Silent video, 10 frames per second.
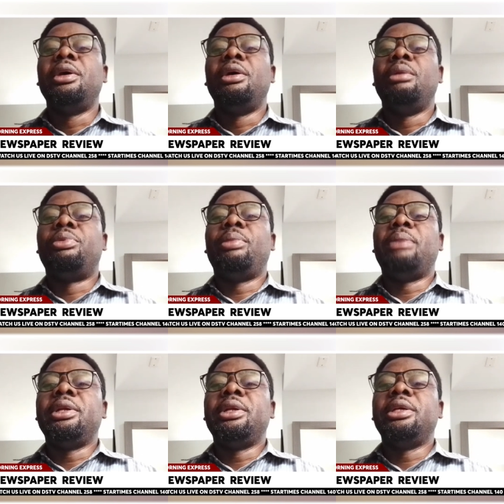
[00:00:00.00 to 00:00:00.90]

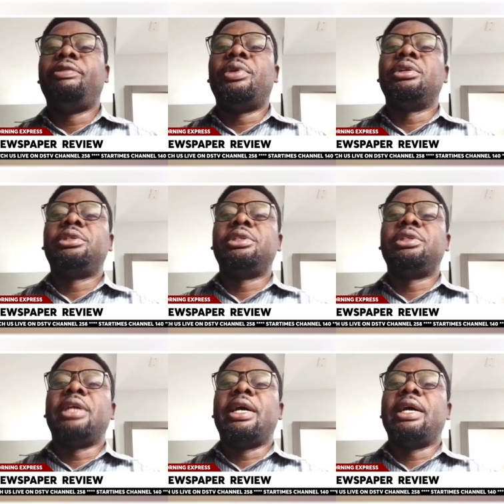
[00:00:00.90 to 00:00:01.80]
probably fault
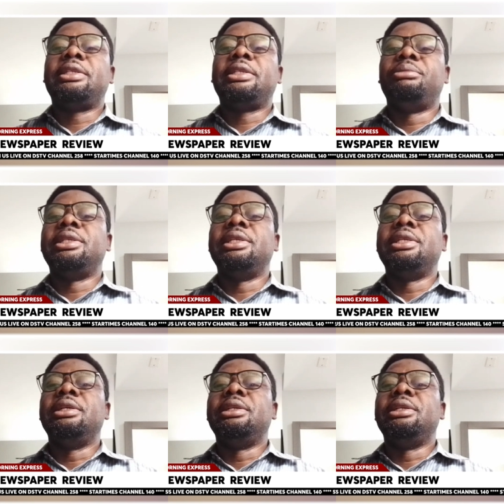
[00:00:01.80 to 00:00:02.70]
that, but
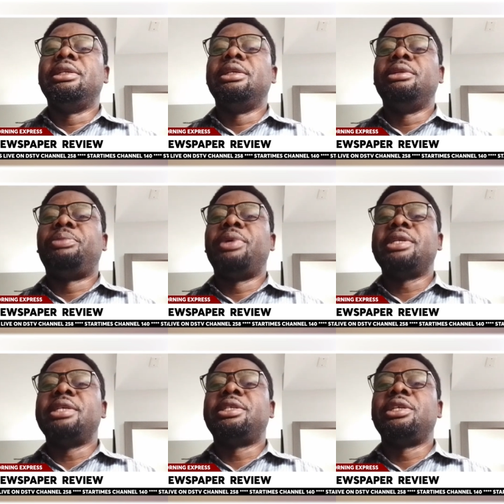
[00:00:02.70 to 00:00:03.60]
the the, the
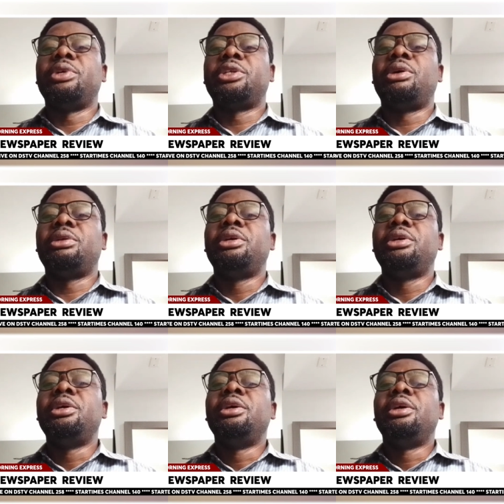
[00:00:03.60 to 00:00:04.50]
present situation
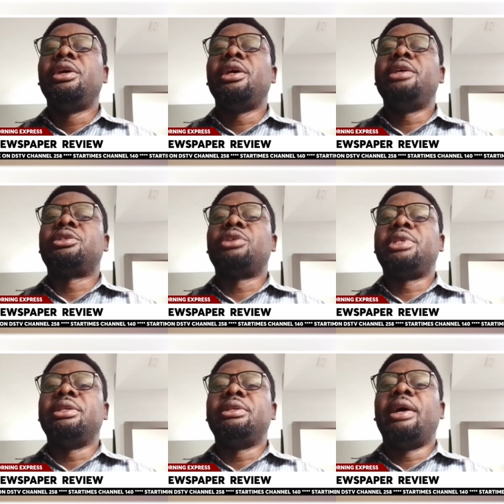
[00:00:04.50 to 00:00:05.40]
is
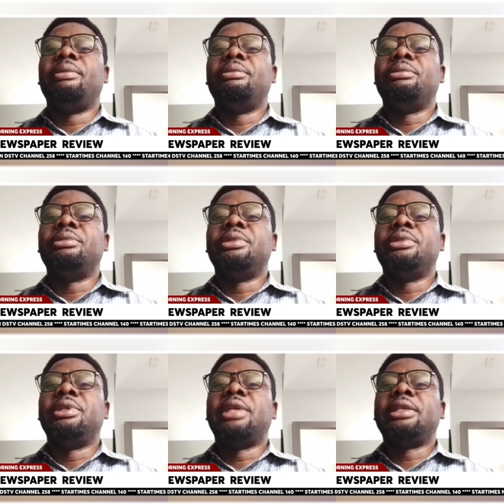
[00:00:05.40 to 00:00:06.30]
something um,
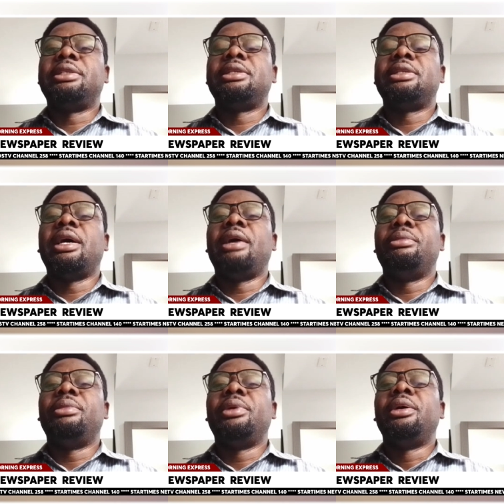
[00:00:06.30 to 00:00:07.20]
that um,
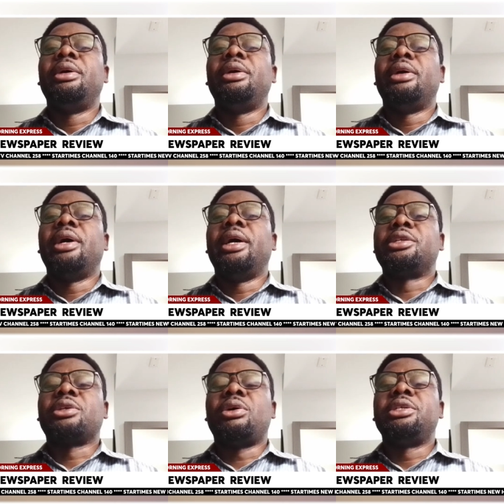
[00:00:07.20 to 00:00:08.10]
is
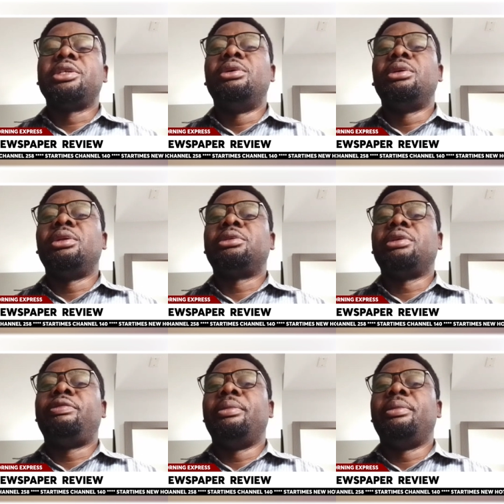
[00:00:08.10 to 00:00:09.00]
causing a whole lot
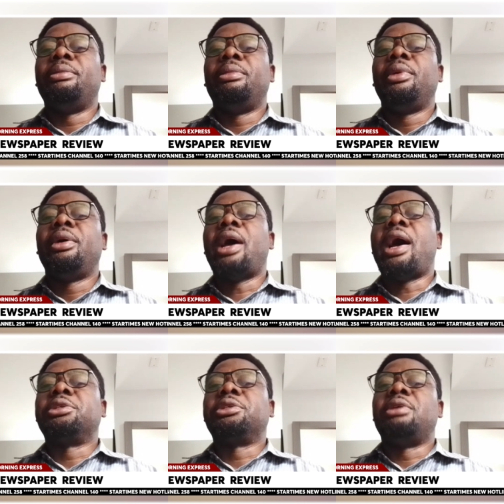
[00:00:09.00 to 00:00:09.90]
of um,
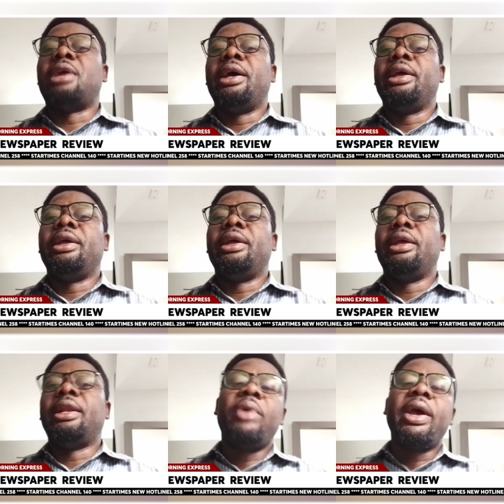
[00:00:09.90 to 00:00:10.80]
outcry.
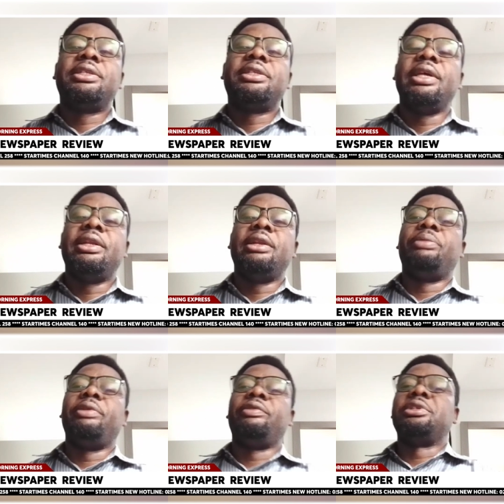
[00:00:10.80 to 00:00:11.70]
Like we had said in the
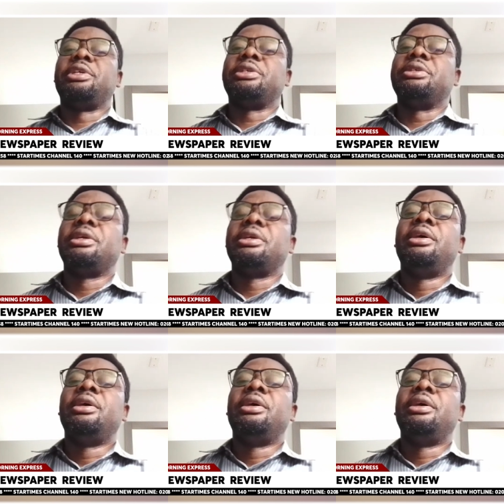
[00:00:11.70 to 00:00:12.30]
previous sessions,